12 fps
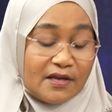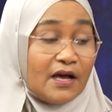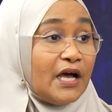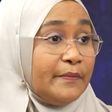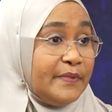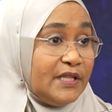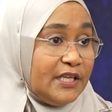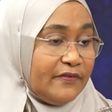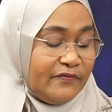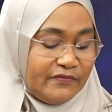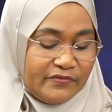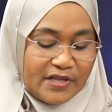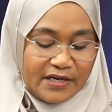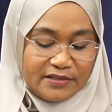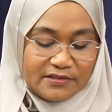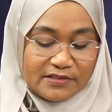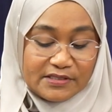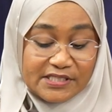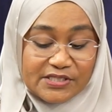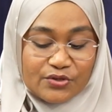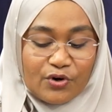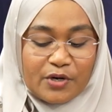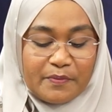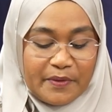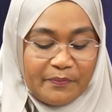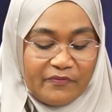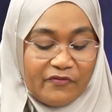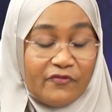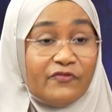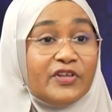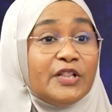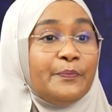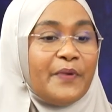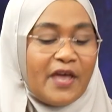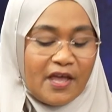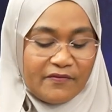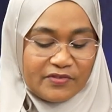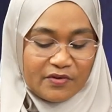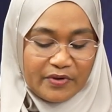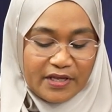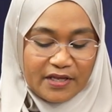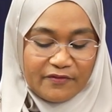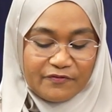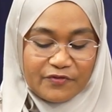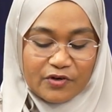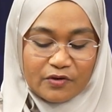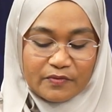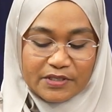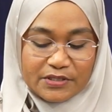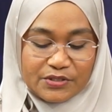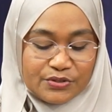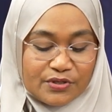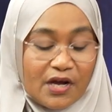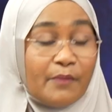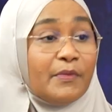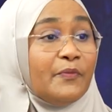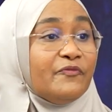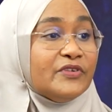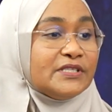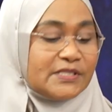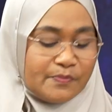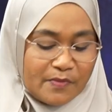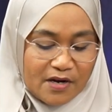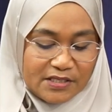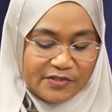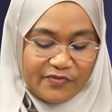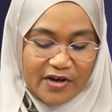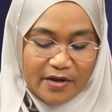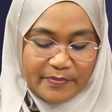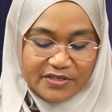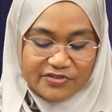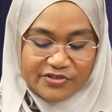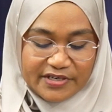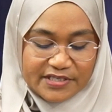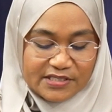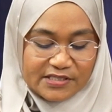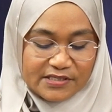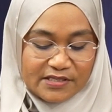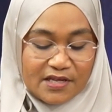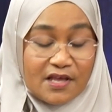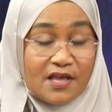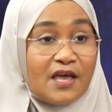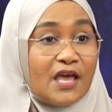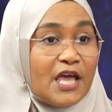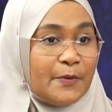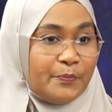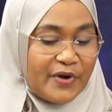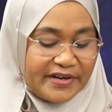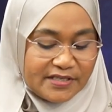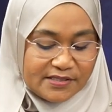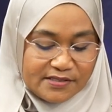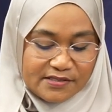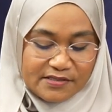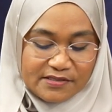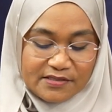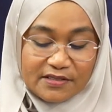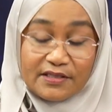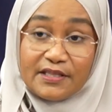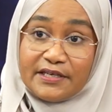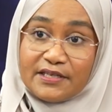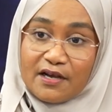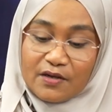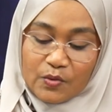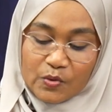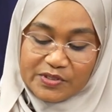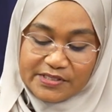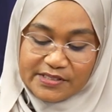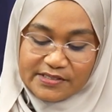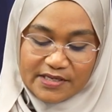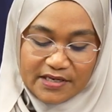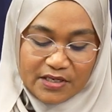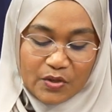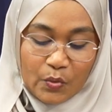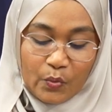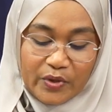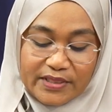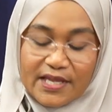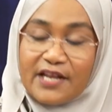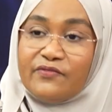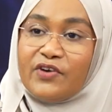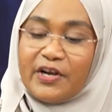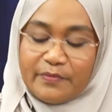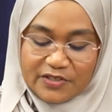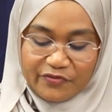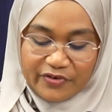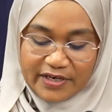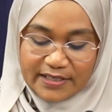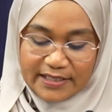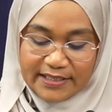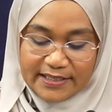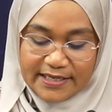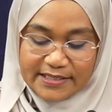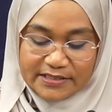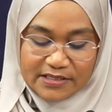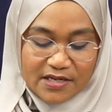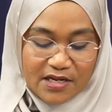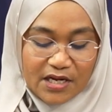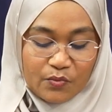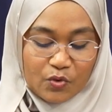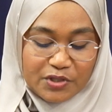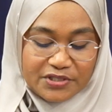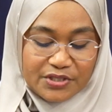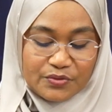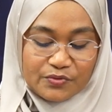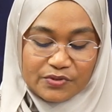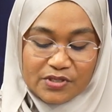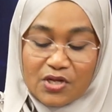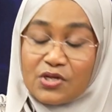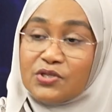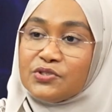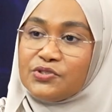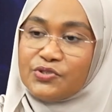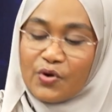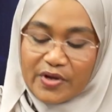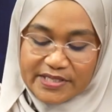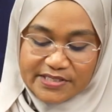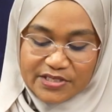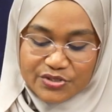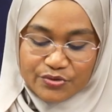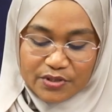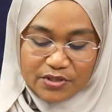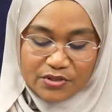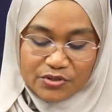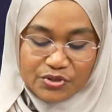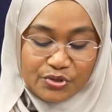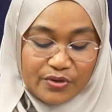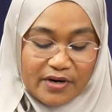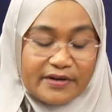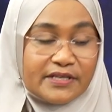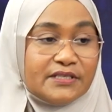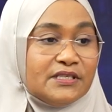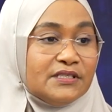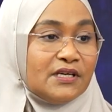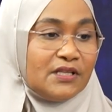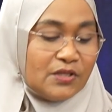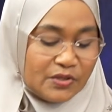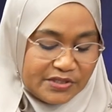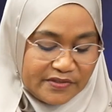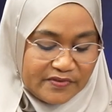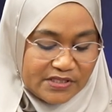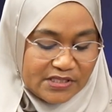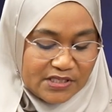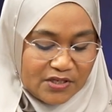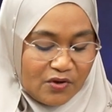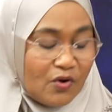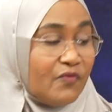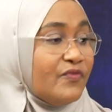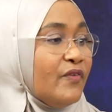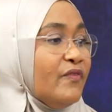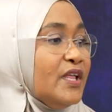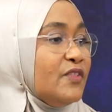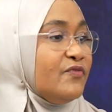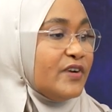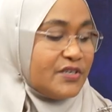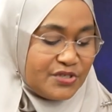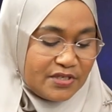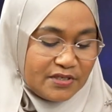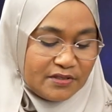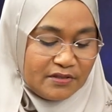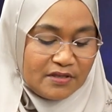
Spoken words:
I believe that this roadmap will pave the way forward to come up with smart farming strategies and practices that are consistent with environment-friendly land and water use, so essential to guarantee the longevity of a well-functioning,